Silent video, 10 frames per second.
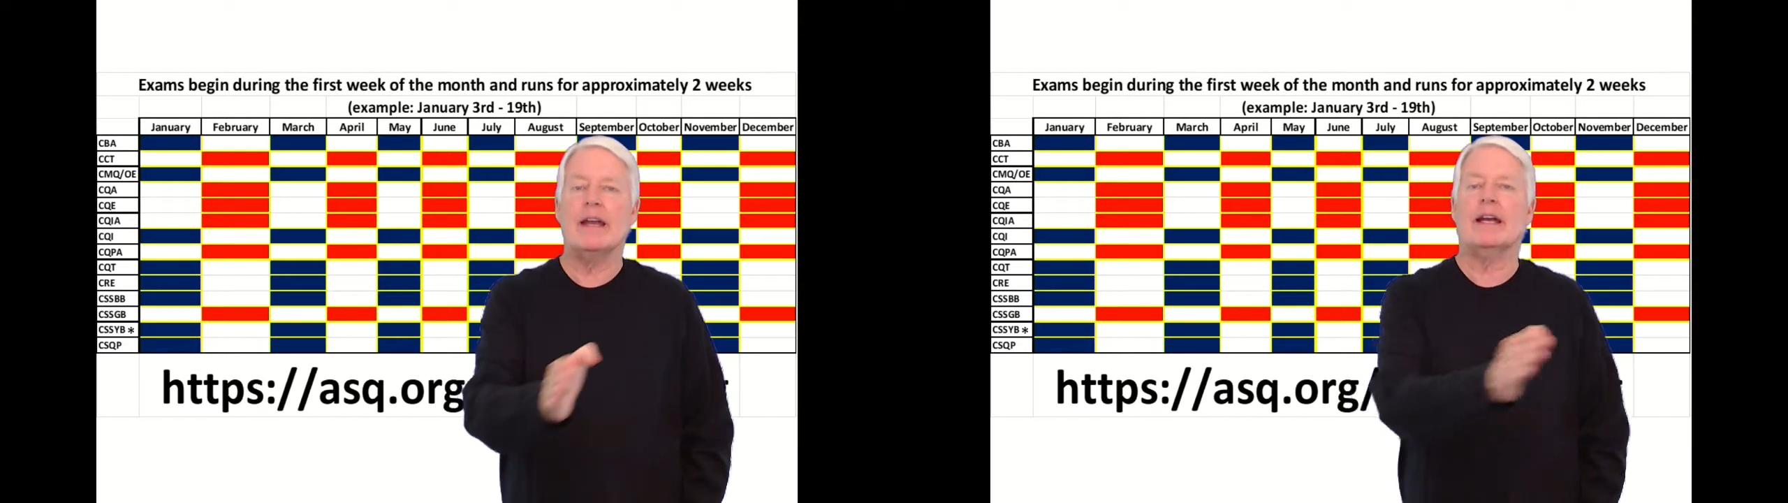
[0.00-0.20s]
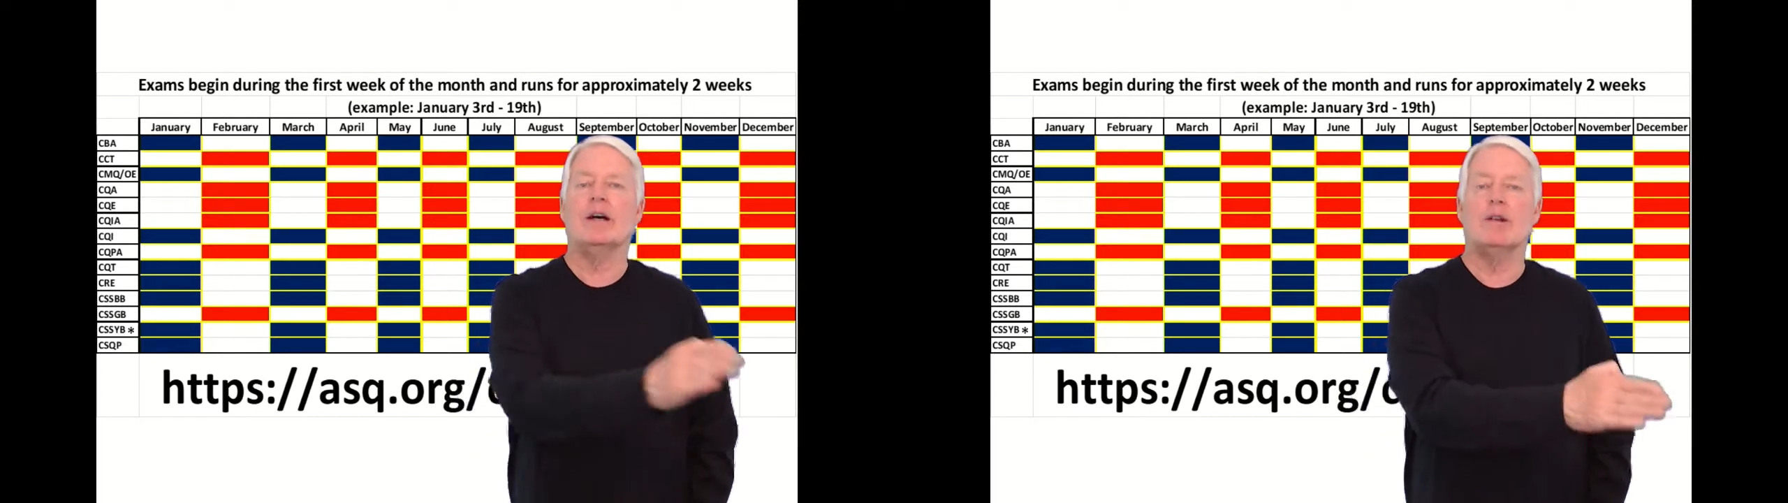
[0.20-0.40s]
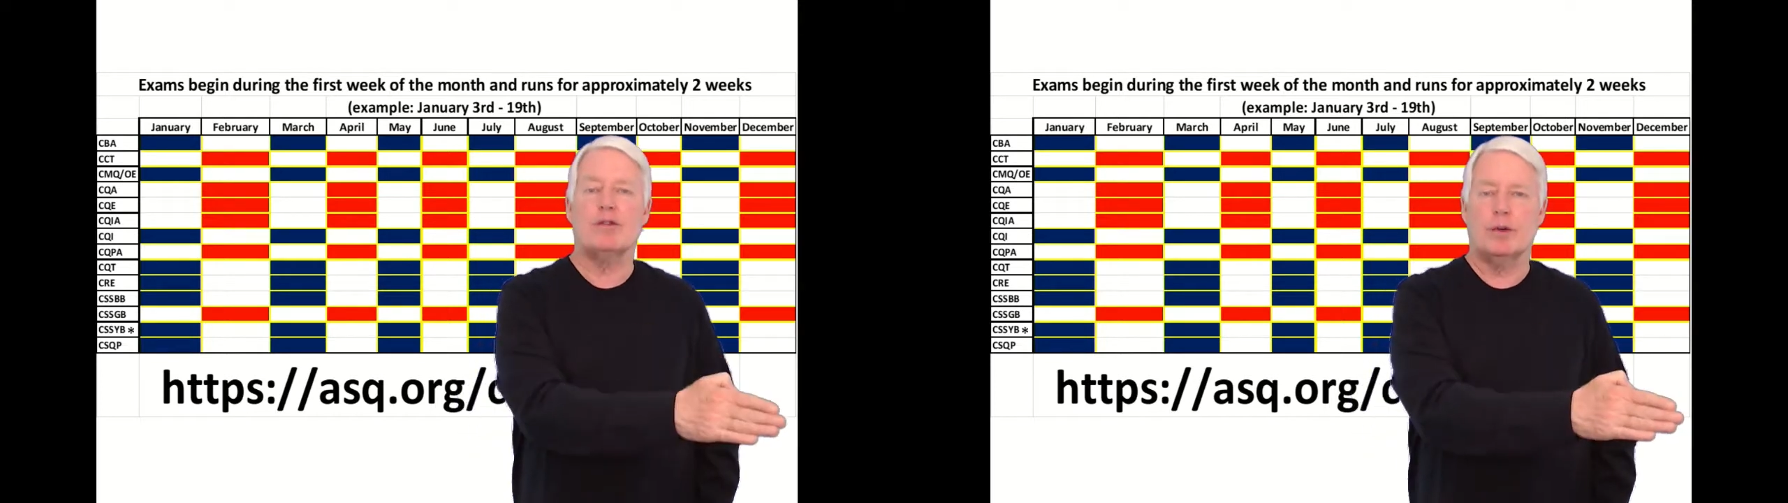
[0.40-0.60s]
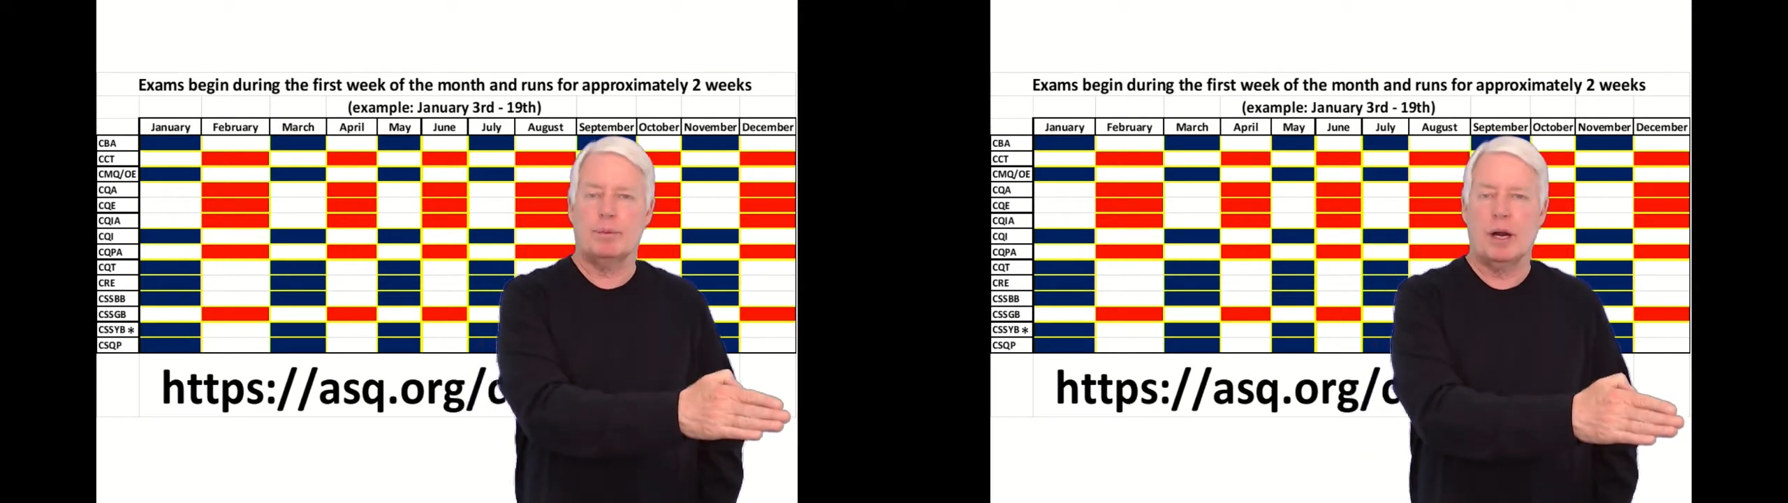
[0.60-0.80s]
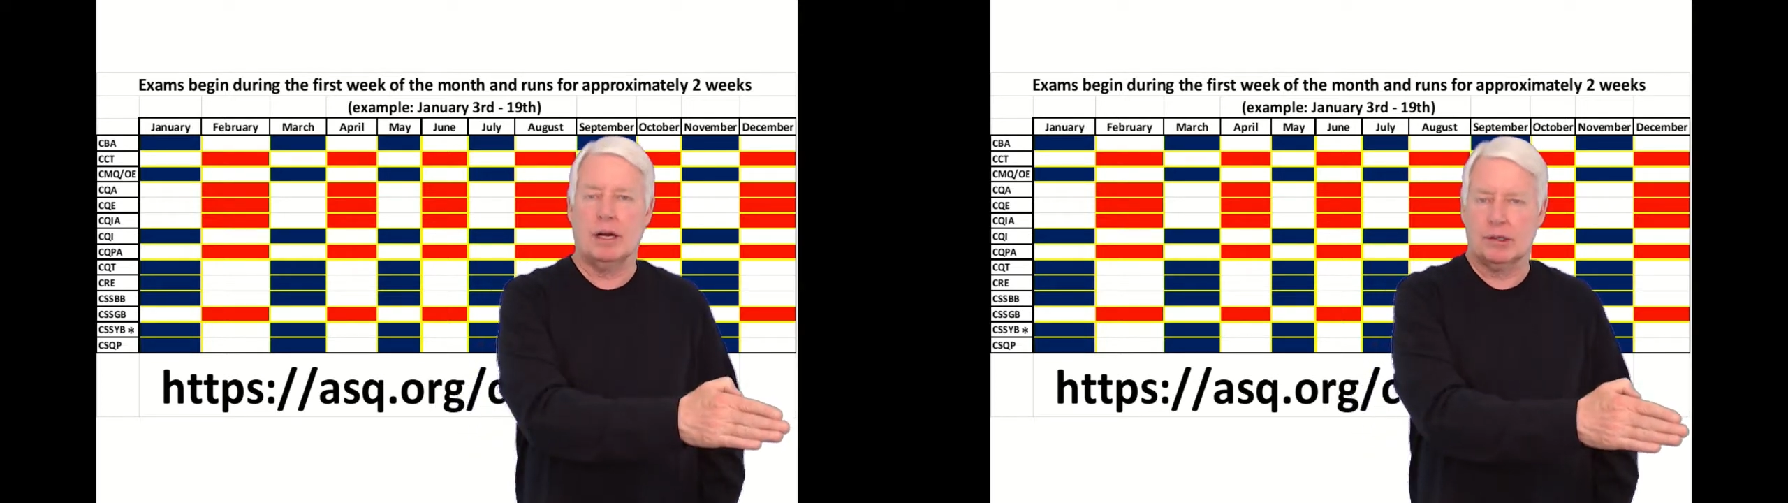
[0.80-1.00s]
then it goes for
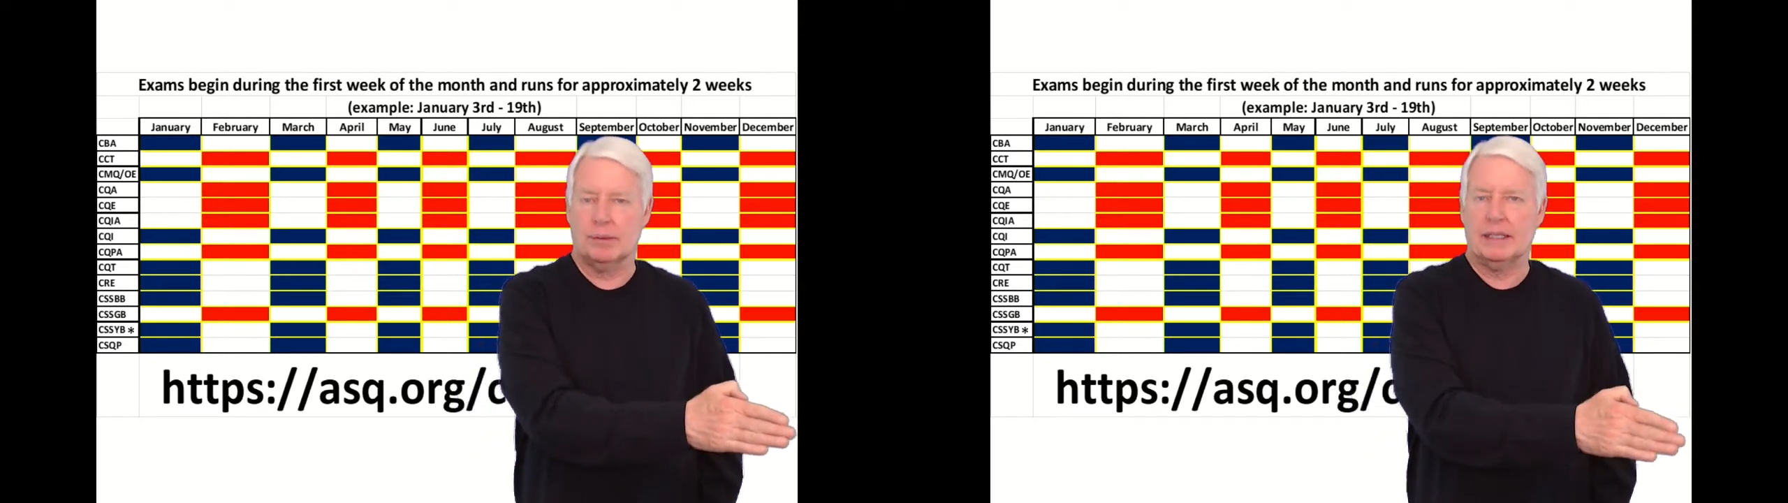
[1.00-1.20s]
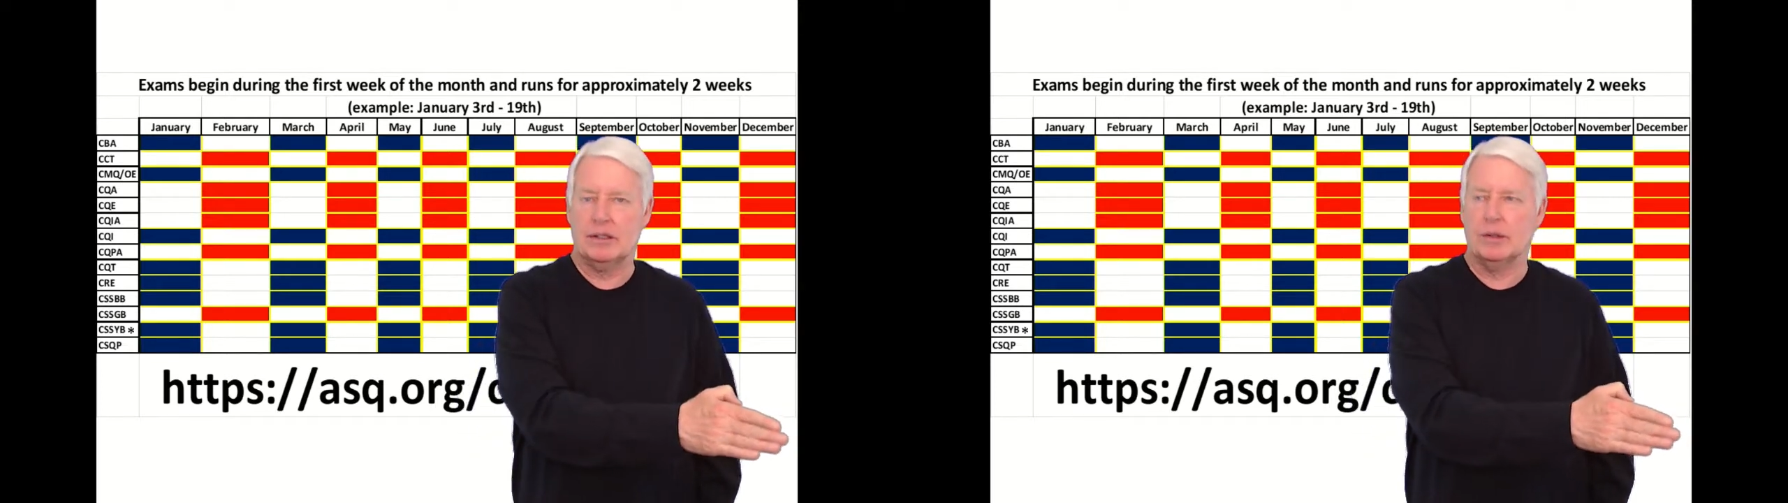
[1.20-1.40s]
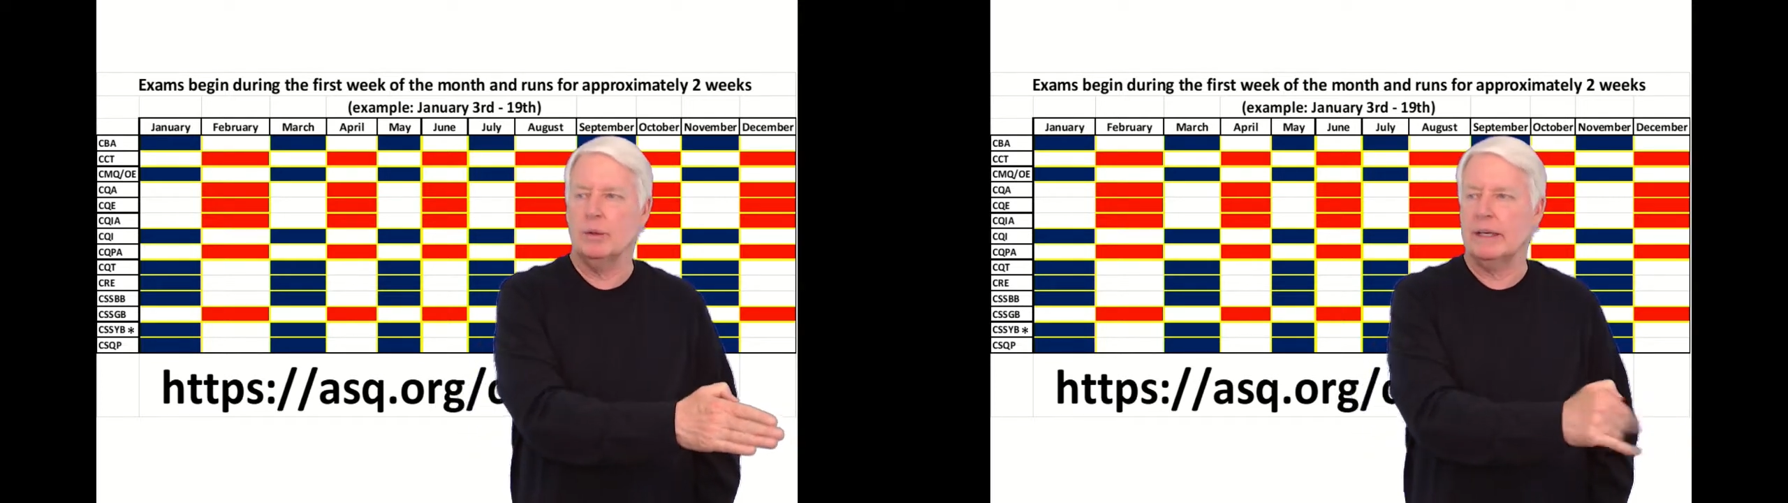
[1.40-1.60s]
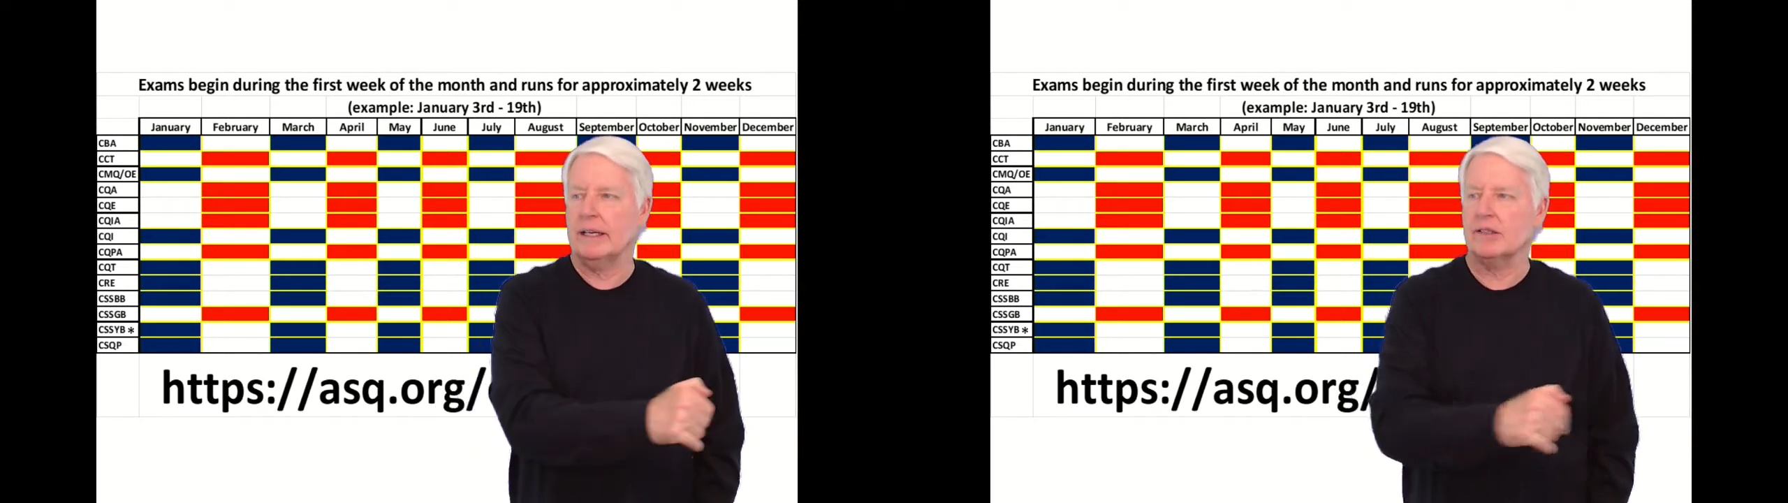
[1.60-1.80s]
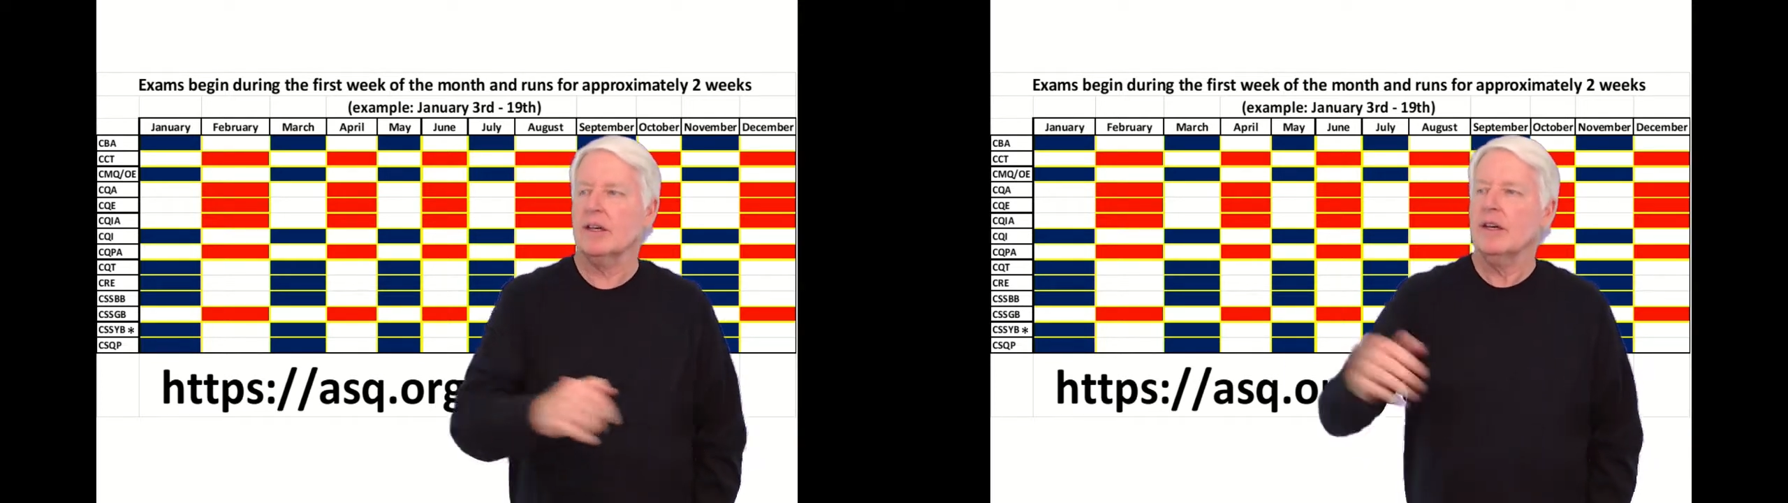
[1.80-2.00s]
approximately two
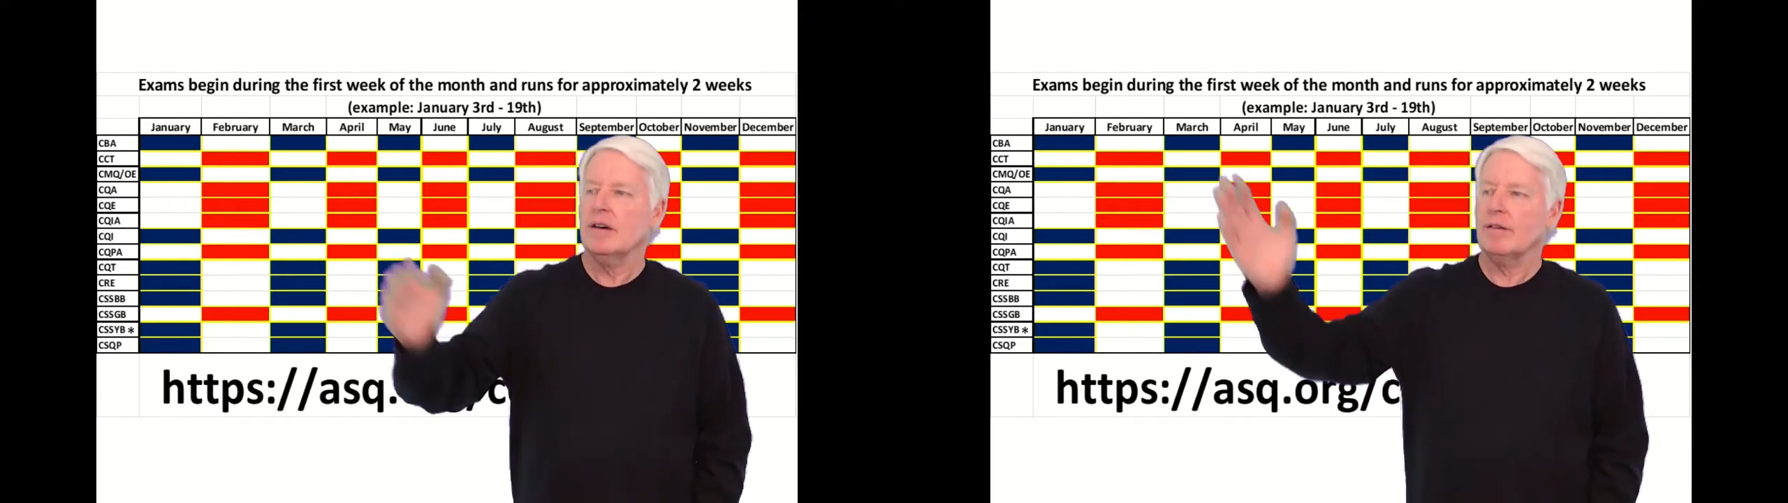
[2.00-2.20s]
weeks.